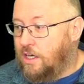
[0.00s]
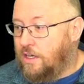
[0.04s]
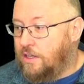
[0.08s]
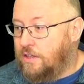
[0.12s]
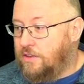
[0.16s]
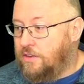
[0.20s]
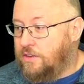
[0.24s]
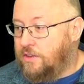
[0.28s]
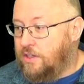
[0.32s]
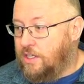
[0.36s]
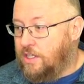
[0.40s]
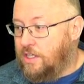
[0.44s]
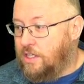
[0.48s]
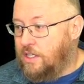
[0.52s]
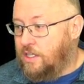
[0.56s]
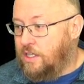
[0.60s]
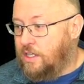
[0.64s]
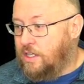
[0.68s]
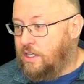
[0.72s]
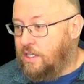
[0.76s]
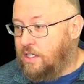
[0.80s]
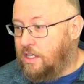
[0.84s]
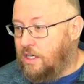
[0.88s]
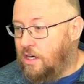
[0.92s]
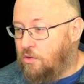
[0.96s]

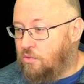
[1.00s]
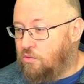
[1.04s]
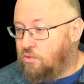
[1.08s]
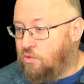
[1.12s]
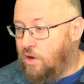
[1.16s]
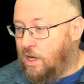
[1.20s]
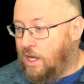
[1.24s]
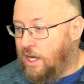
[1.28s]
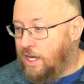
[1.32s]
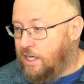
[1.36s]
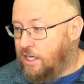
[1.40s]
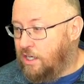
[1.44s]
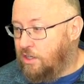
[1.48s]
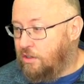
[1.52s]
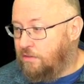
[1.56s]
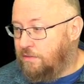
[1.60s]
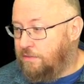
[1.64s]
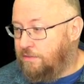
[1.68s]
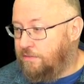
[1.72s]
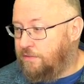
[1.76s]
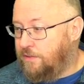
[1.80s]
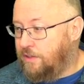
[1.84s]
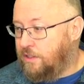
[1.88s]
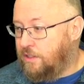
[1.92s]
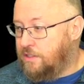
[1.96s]
the Rhino
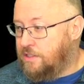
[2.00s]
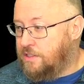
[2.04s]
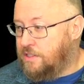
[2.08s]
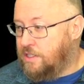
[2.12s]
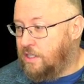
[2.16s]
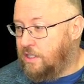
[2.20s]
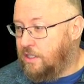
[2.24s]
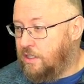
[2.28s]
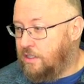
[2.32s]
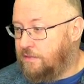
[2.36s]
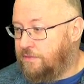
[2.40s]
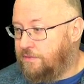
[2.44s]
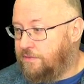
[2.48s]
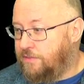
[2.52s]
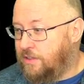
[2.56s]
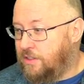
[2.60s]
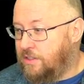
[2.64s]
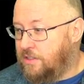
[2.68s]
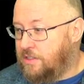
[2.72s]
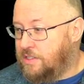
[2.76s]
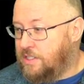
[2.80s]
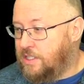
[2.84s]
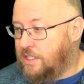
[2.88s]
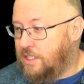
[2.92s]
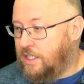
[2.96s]
fills
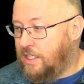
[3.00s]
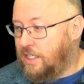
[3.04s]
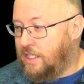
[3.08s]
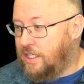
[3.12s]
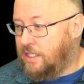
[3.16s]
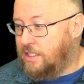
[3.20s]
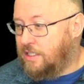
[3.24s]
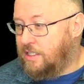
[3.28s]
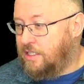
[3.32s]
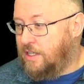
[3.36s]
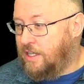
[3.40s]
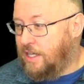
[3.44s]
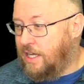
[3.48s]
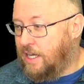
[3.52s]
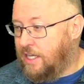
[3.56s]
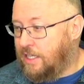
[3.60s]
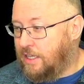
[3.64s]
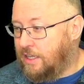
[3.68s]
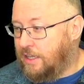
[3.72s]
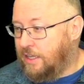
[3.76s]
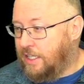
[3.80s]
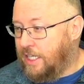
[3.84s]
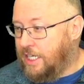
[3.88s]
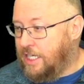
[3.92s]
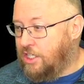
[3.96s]
in that
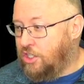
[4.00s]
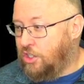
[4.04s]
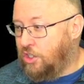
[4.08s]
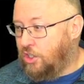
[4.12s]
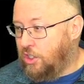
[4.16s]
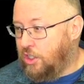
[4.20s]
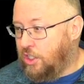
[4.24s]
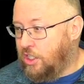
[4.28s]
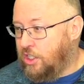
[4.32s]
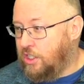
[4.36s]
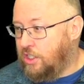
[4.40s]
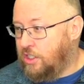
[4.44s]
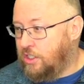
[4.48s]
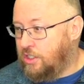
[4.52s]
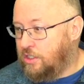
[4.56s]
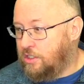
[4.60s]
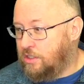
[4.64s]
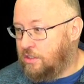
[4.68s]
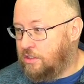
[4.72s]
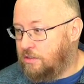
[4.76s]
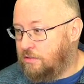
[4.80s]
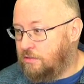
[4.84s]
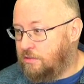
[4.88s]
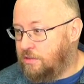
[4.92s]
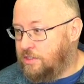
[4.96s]
late hook
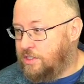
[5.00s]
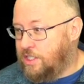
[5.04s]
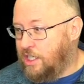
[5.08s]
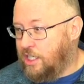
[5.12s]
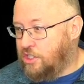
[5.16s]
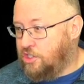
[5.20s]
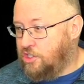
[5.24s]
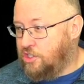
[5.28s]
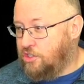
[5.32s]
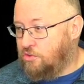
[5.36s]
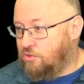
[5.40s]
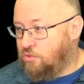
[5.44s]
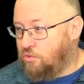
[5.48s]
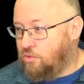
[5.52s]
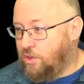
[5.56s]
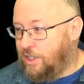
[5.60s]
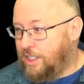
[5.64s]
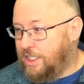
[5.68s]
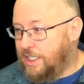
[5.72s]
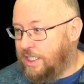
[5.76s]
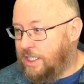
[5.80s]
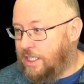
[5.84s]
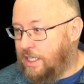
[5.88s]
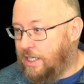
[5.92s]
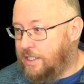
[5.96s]
section
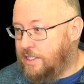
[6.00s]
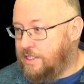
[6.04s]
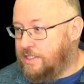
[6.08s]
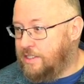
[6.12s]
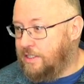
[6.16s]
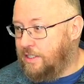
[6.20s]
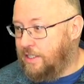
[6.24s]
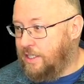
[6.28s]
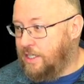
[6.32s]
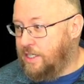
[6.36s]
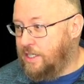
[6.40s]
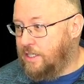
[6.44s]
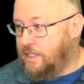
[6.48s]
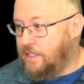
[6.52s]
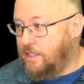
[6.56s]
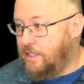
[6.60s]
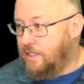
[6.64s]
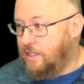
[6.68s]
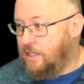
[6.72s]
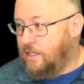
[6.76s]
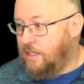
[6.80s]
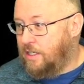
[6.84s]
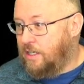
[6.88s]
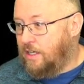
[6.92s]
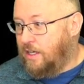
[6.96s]
really nicely,
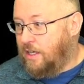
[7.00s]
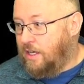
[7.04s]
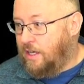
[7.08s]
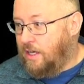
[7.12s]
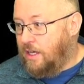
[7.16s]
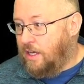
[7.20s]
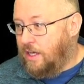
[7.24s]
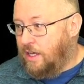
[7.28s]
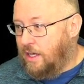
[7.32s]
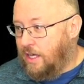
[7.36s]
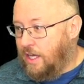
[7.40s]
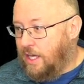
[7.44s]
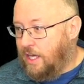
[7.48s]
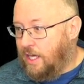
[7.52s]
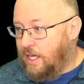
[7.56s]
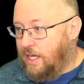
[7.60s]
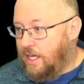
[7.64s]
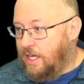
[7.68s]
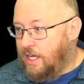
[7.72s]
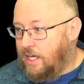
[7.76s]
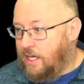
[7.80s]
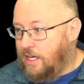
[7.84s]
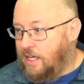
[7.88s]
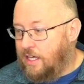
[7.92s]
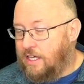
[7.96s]

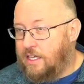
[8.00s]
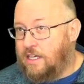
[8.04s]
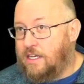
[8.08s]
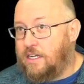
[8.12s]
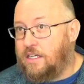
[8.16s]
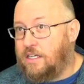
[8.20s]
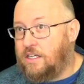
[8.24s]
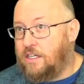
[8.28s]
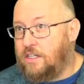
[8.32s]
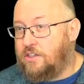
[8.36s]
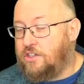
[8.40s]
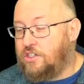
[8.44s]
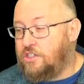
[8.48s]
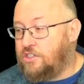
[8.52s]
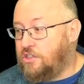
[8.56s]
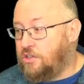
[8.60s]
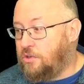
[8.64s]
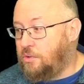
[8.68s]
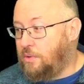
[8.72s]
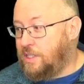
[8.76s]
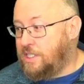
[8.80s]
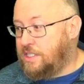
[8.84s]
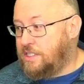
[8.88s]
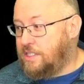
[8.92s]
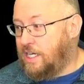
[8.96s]
and the
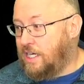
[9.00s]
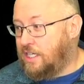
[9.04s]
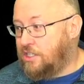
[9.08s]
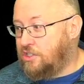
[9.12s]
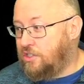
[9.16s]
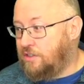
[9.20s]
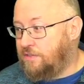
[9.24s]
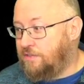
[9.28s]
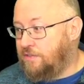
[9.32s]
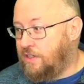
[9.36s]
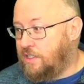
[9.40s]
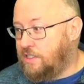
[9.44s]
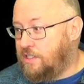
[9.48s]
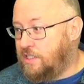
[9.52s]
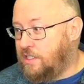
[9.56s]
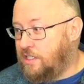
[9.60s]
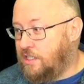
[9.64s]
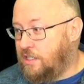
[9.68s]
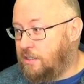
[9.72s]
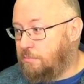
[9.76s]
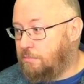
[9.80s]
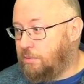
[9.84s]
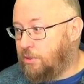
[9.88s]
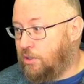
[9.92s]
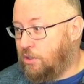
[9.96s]
Twist actually fits into
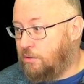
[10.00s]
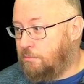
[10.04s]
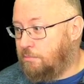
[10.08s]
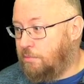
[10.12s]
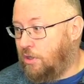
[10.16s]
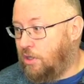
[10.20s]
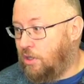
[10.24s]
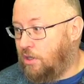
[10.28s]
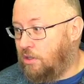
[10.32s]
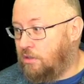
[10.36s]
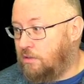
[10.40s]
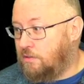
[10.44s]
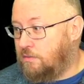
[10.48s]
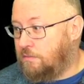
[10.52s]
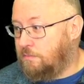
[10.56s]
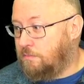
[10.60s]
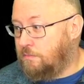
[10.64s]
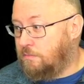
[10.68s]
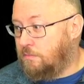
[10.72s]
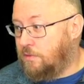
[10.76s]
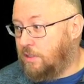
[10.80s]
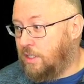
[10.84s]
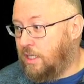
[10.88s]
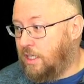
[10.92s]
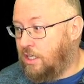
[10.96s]
the burn ball
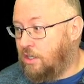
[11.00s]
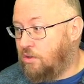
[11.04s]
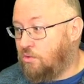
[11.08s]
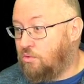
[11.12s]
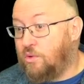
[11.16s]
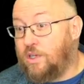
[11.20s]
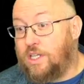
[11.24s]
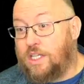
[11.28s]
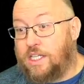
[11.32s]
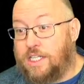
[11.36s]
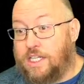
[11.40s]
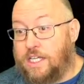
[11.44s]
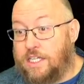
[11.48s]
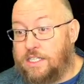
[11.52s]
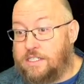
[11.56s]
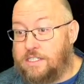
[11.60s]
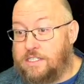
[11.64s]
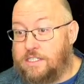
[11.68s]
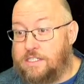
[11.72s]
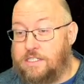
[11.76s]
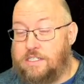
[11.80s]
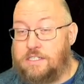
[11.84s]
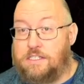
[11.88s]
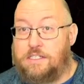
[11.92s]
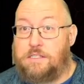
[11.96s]
in a really
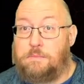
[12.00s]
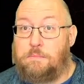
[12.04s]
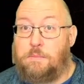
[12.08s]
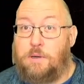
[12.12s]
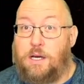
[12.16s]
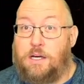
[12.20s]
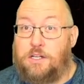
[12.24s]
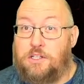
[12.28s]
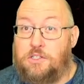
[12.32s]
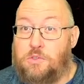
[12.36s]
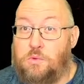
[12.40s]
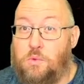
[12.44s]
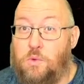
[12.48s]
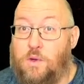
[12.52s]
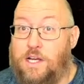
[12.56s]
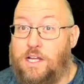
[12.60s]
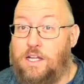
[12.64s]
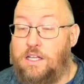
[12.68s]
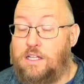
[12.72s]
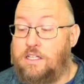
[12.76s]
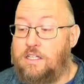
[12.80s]
nice spot as well.